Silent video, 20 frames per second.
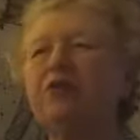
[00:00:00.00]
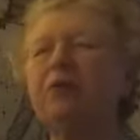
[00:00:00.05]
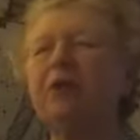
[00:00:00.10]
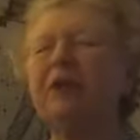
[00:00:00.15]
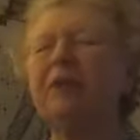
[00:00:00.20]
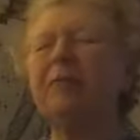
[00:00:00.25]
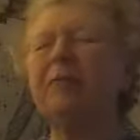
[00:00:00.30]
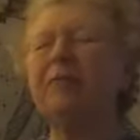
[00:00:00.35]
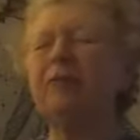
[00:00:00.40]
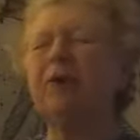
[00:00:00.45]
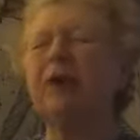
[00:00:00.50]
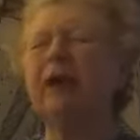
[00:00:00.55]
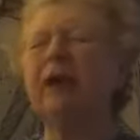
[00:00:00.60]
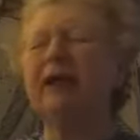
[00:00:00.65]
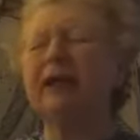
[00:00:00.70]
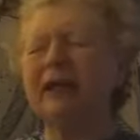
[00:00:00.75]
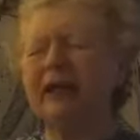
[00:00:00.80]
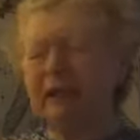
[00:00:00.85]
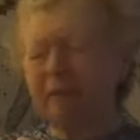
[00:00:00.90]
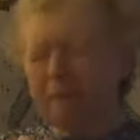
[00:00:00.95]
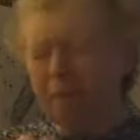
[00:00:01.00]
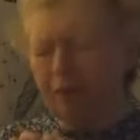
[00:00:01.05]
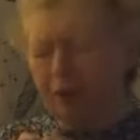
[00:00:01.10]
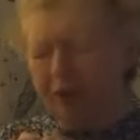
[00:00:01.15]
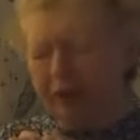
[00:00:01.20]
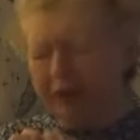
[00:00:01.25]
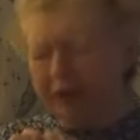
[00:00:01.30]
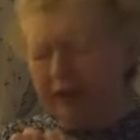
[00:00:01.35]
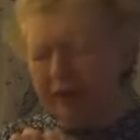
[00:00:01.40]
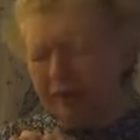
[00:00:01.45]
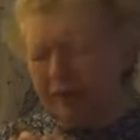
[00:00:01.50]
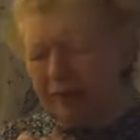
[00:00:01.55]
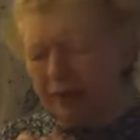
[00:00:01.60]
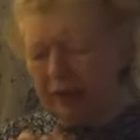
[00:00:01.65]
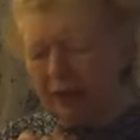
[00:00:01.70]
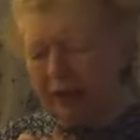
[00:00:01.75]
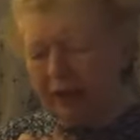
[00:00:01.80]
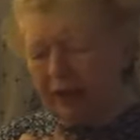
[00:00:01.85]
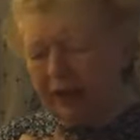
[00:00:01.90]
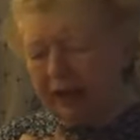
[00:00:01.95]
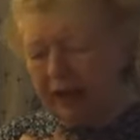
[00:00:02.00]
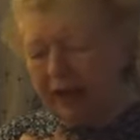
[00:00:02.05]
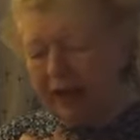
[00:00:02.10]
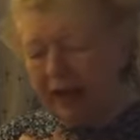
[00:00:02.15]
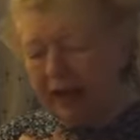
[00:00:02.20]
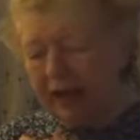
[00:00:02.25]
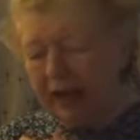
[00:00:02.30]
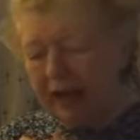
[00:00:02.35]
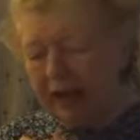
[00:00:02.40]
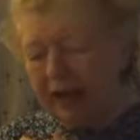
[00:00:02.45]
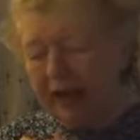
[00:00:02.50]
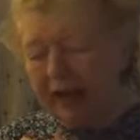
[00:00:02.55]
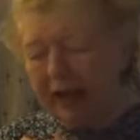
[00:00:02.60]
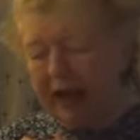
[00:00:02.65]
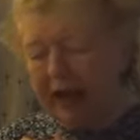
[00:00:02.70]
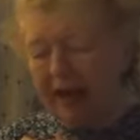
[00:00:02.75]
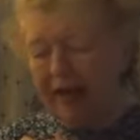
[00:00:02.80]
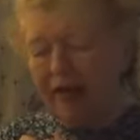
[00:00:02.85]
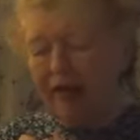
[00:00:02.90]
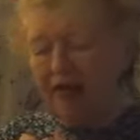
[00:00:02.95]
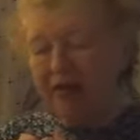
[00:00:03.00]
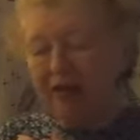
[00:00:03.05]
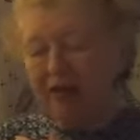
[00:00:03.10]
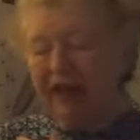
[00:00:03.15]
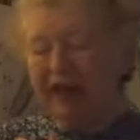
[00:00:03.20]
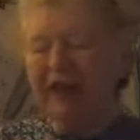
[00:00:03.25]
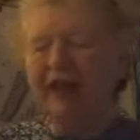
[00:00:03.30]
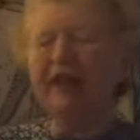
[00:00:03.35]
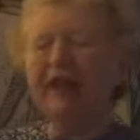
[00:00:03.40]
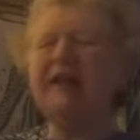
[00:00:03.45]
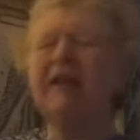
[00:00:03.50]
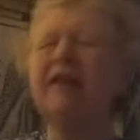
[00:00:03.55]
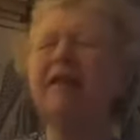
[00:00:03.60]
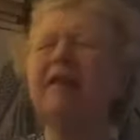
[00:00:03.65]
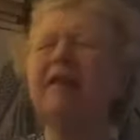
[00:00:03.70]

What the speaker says: and he prayed and he prayed and he prayed. And then